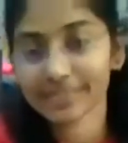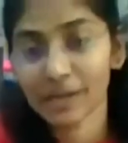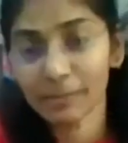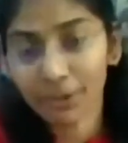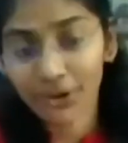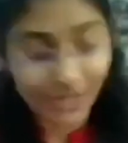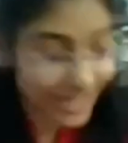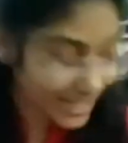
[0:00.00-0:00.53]

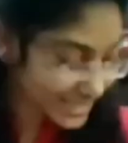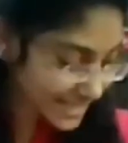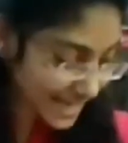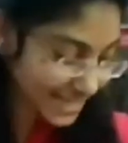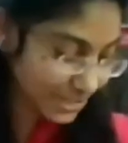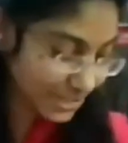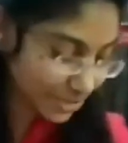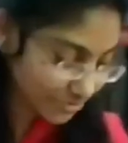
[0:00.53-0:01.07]
Monica
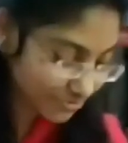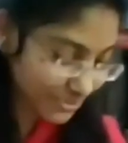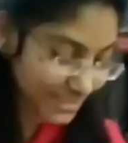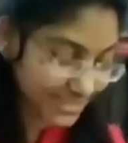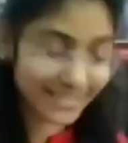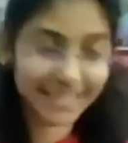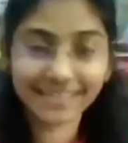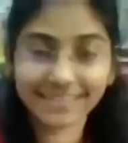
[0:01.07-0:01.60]
signing off for
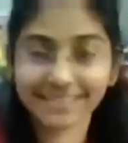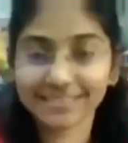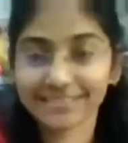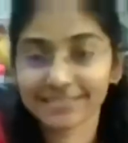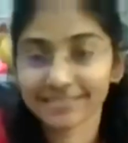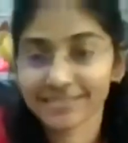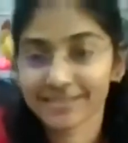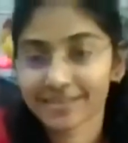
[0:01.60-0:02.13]
the day.
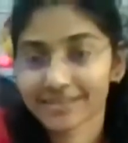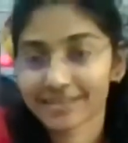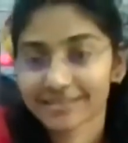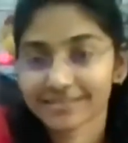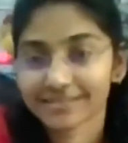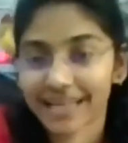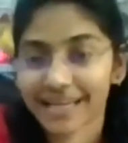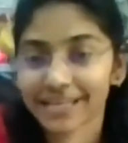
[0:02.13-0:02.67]

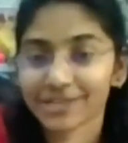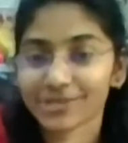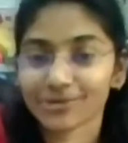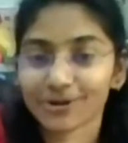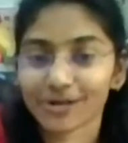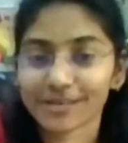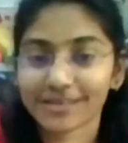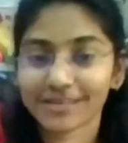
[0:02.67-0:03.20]
Thank you
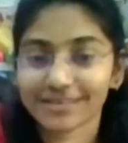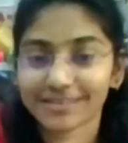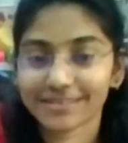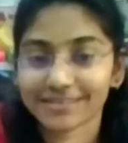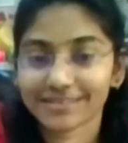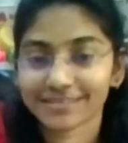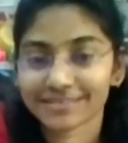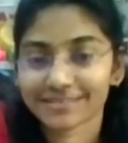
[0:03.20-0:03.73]
all.
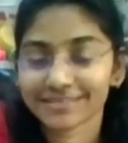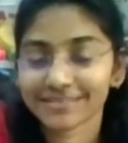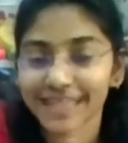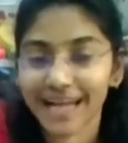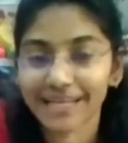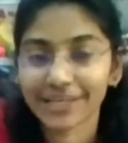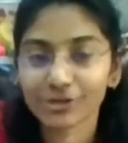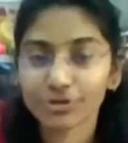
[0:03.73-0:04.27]

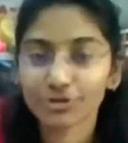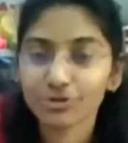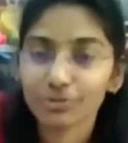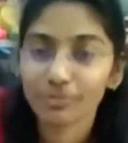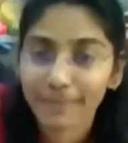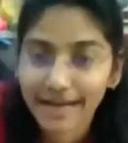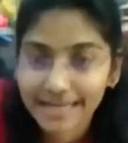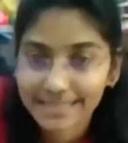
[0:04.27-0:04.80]
Thank you,
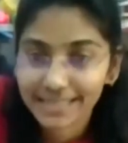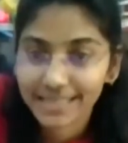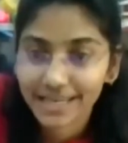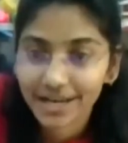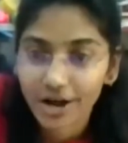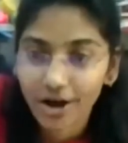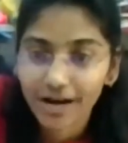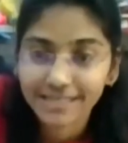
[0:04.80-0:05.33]
Multi
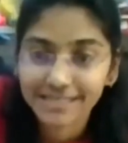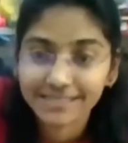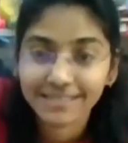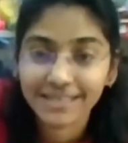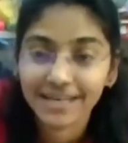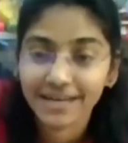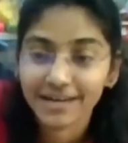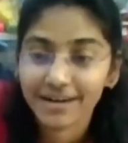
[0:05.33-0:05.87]
Arts,
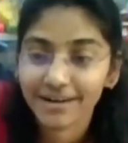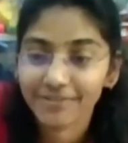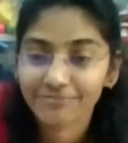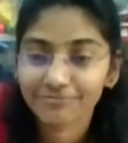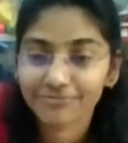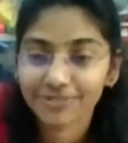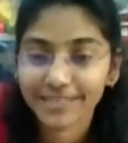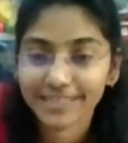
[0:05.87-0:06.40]

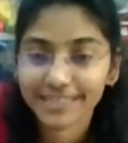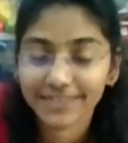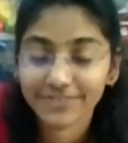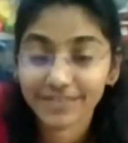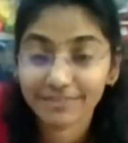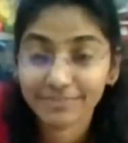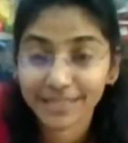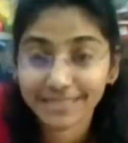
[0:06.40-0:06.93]
for
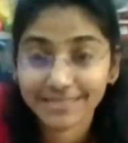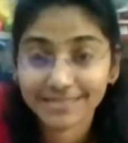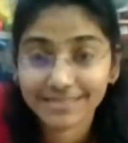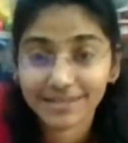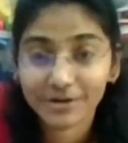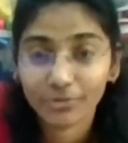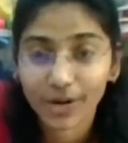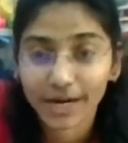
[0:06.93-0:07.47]
giving me this
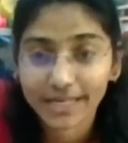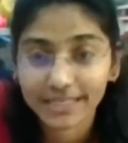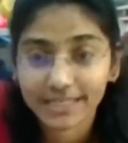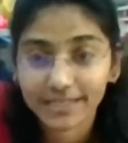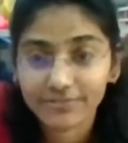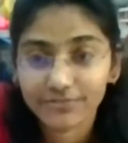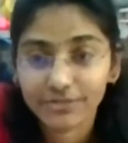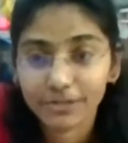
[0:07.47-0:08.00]

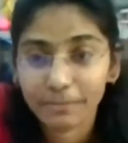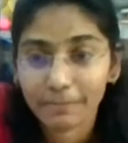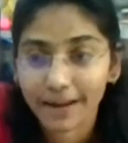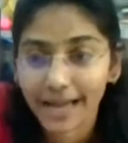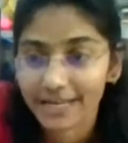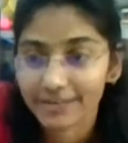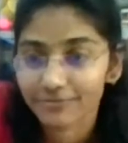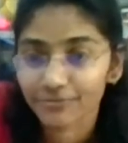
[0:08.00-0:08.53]
wonderful
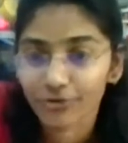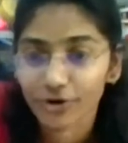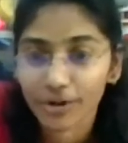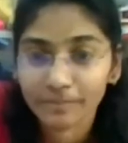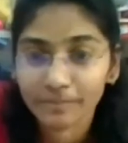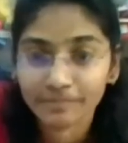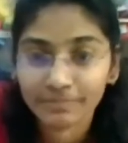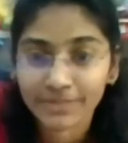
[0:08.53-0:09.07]

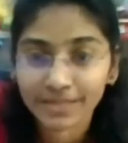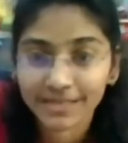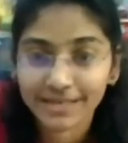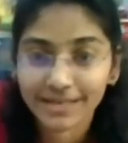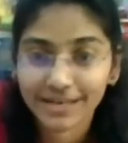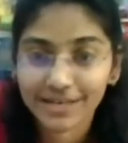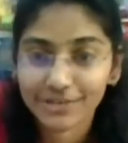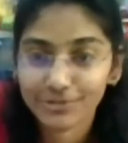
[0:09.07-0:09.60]
platform
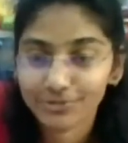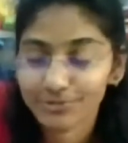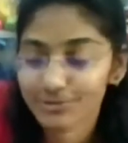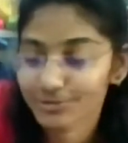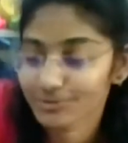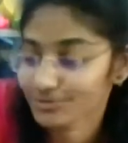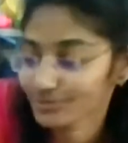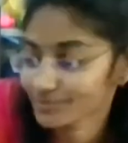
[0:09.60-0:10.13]

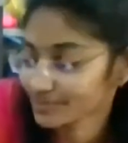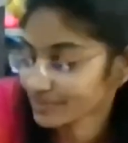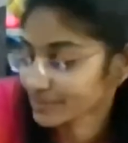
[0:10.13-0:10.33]
to